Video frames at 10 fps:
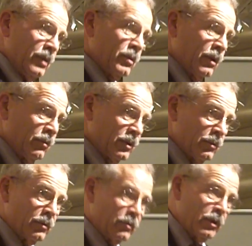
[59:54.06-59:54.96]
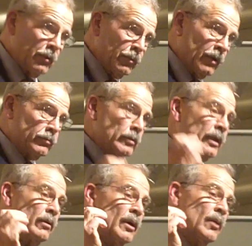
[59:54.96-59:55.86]
So it was a credit card.
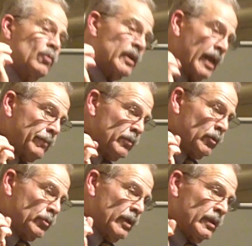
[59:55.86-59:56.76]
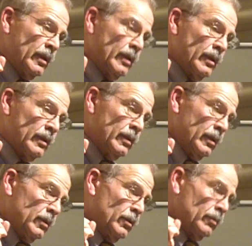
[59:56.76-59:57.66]
Now, what happened between uh,
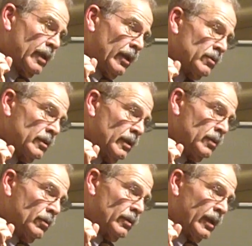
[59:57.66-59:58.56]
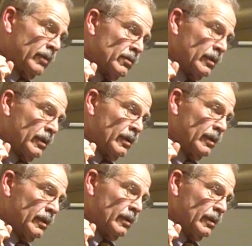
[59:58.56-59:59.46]
2000 and
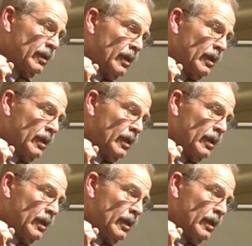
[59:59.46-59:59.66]
2005